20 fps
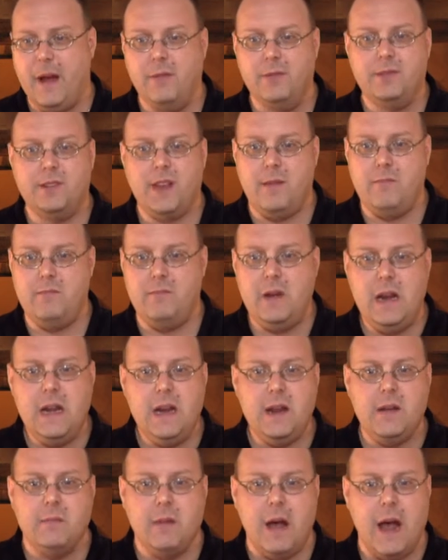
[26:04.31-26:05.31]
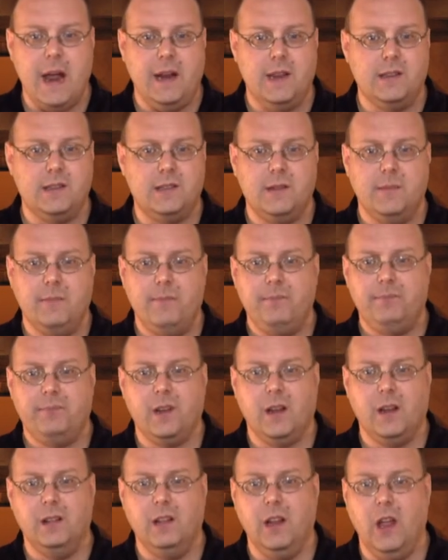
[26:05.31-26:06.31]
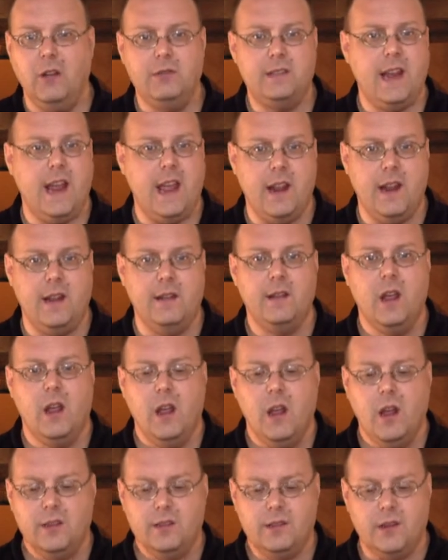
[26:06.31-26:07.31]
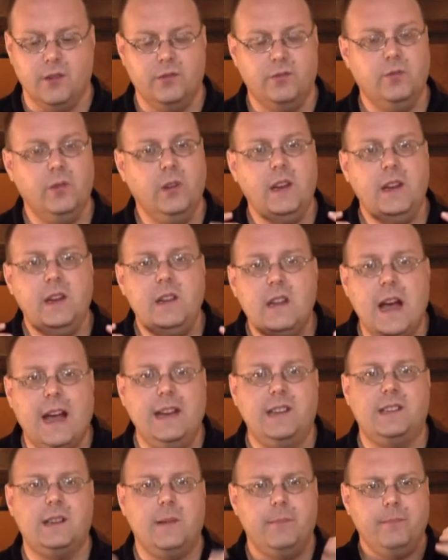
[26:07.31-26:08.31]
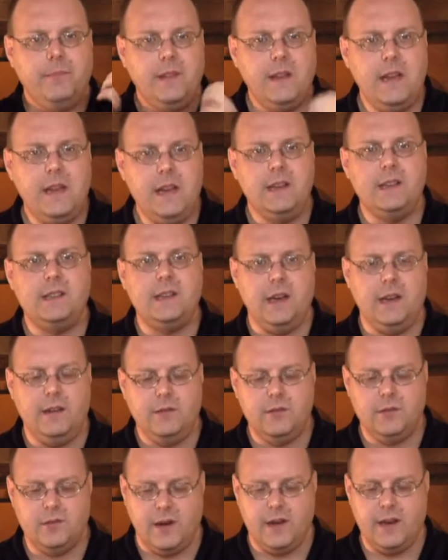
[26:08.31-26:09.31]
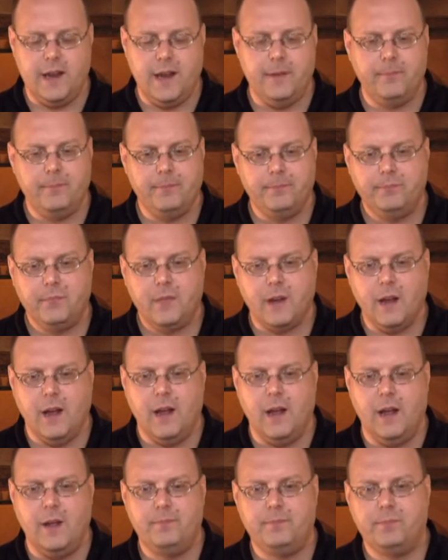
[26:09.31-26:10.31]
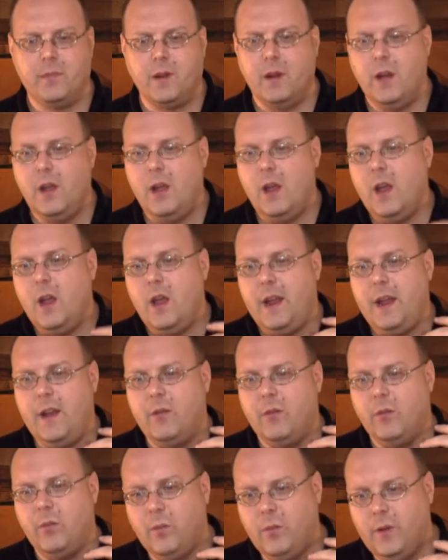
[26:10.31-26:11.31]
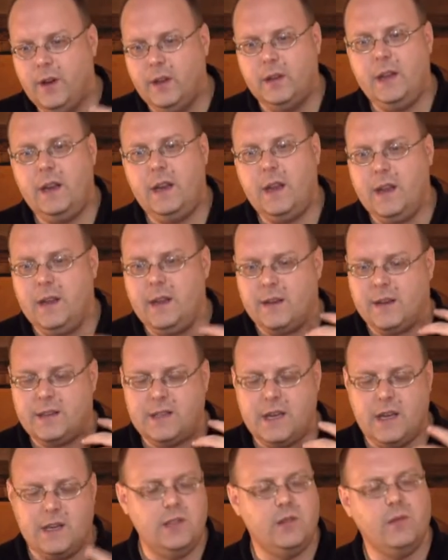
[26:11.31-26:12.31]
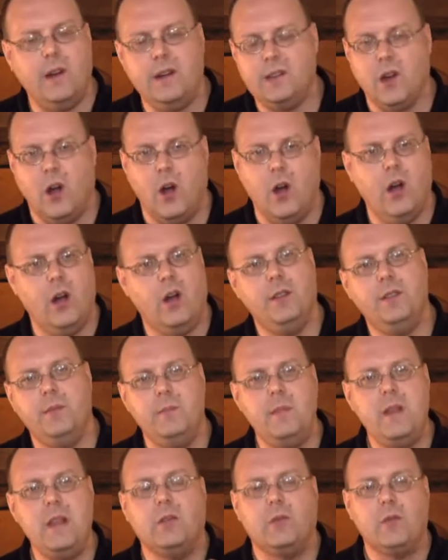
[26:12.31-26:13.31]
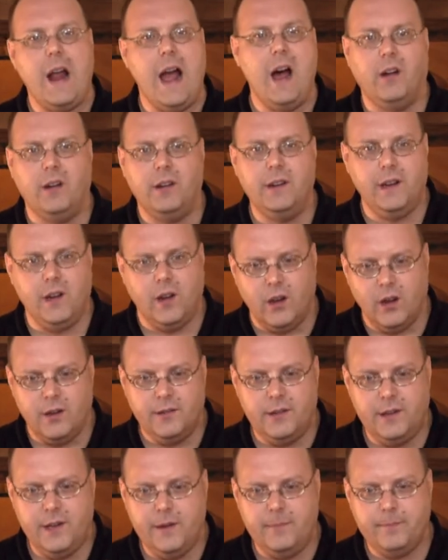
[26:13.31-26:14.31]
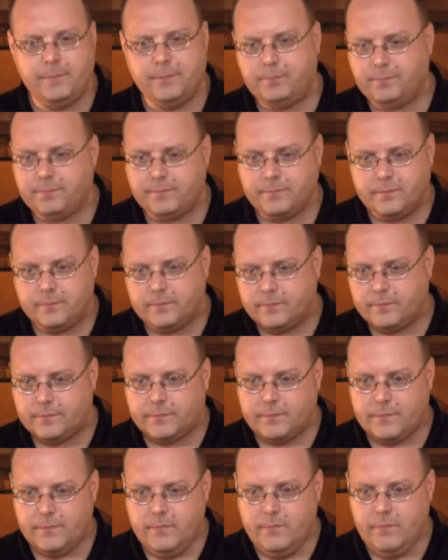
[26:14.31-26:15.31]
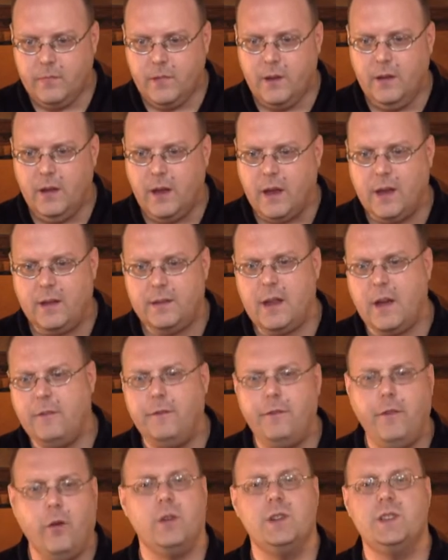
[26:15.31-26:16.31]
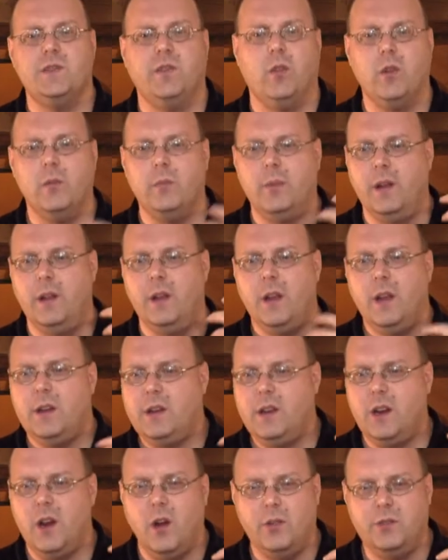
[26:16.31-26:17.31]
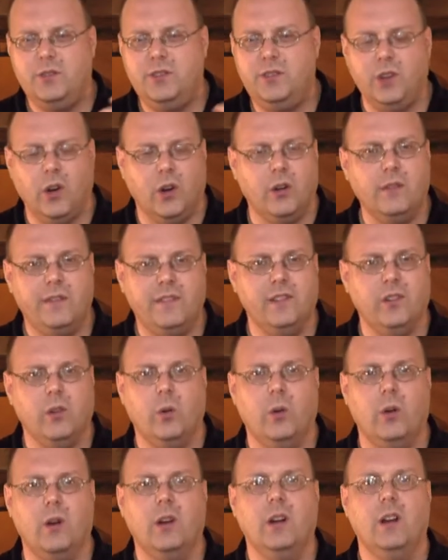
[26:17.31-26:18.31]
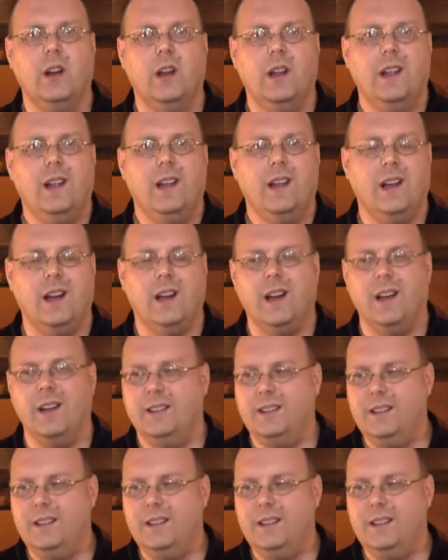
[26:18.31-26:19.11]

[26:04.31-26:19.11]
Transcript: I would say medium minus, low tannin. So it's really nice, easy drinking. Um, it really accentuates all the minerality, all the uh, not forest floor, but you know dirt floor uh,